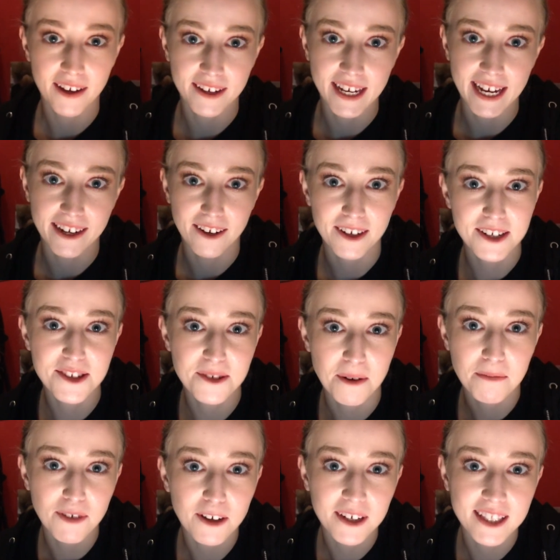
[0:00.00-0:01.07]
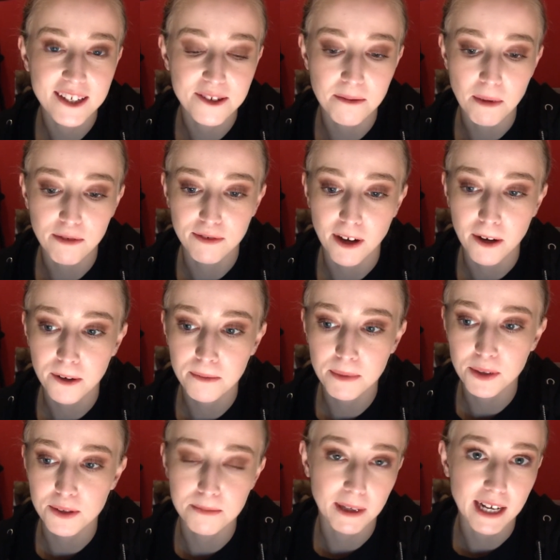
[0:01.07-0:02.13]
Okay guys, so I'm vlogging this on my phone
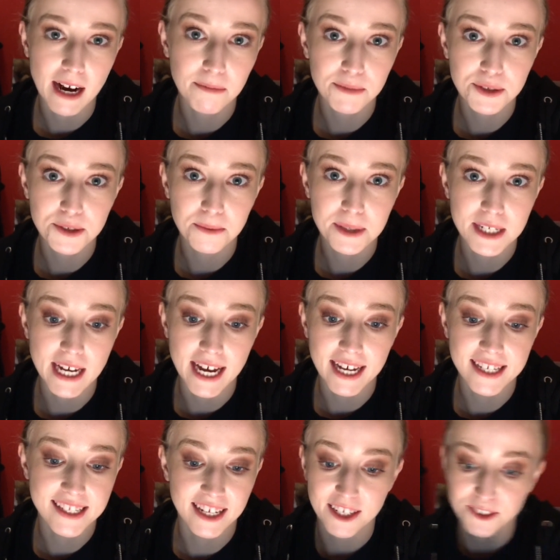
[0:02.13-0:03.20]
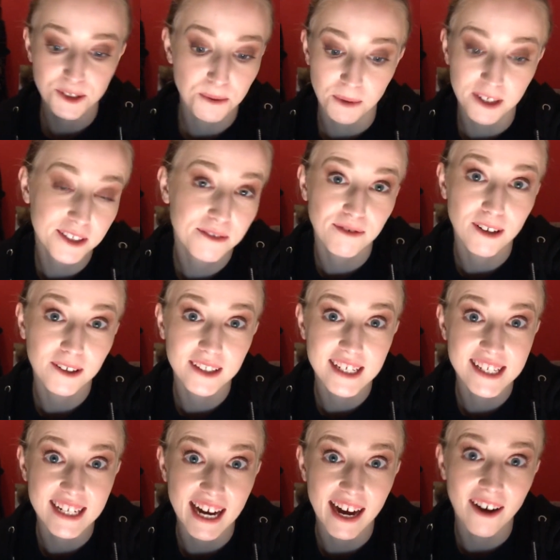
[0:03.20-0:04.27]
because my camera's upstairs and I just wanted to vlog
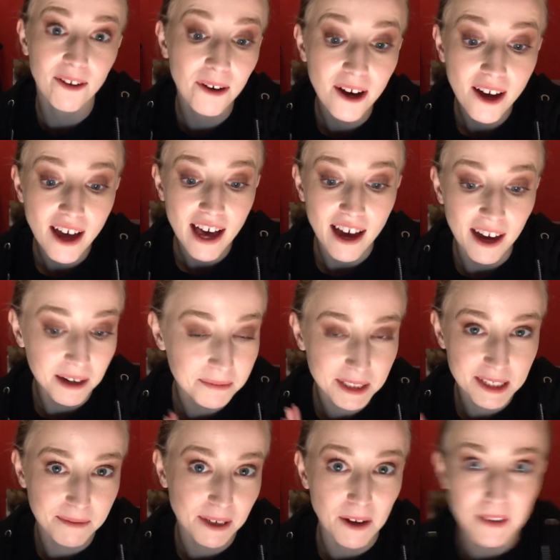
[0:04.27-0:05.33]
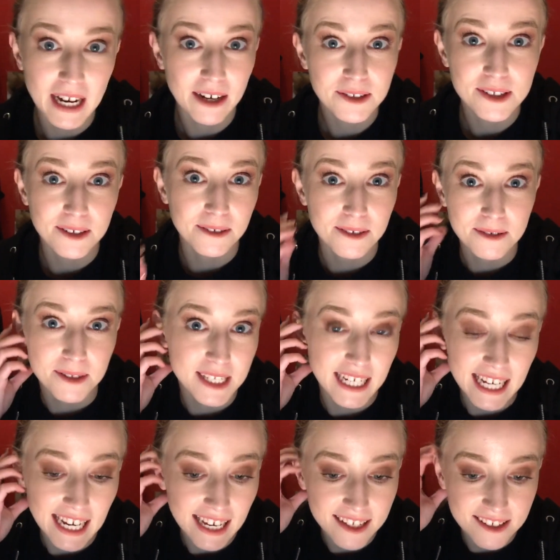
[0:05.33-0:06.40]
this now because I'm going out soon to a
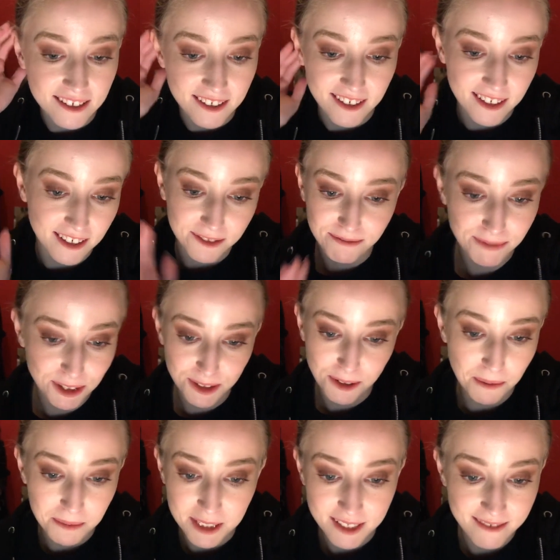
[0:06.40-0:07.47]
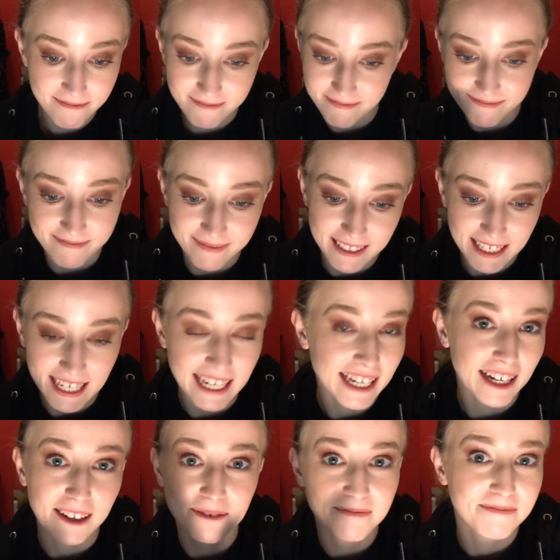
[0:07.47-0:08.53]
singing lesson and I've just come to
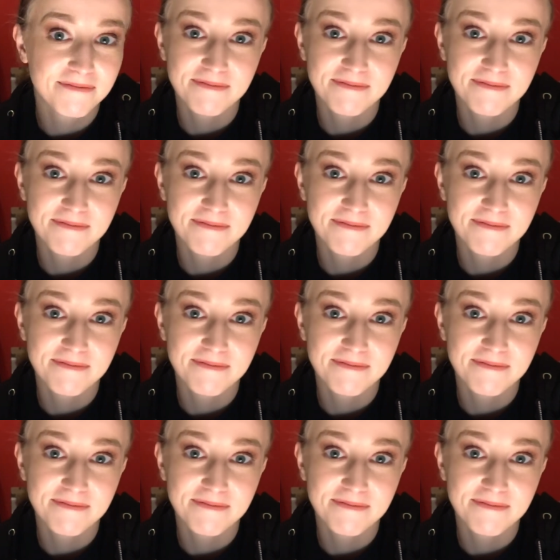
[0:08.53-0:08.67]
here